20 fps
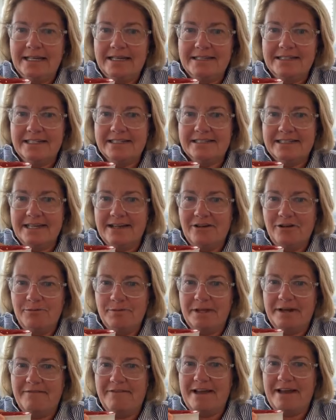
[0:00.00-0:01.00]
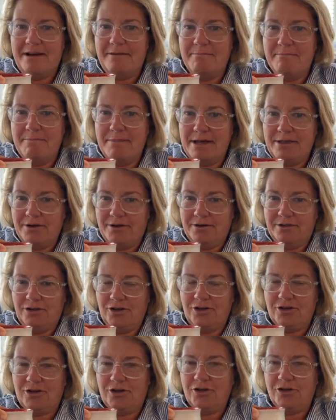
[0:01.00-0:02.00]
And it doesn't help that I've had a mother
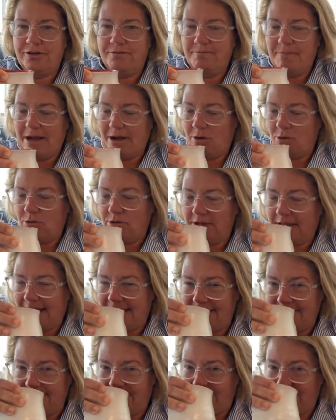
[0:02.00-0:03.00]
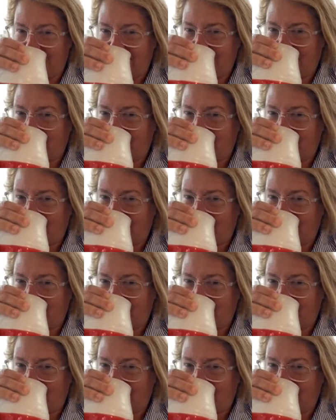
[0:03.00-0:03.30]
look good my whole life.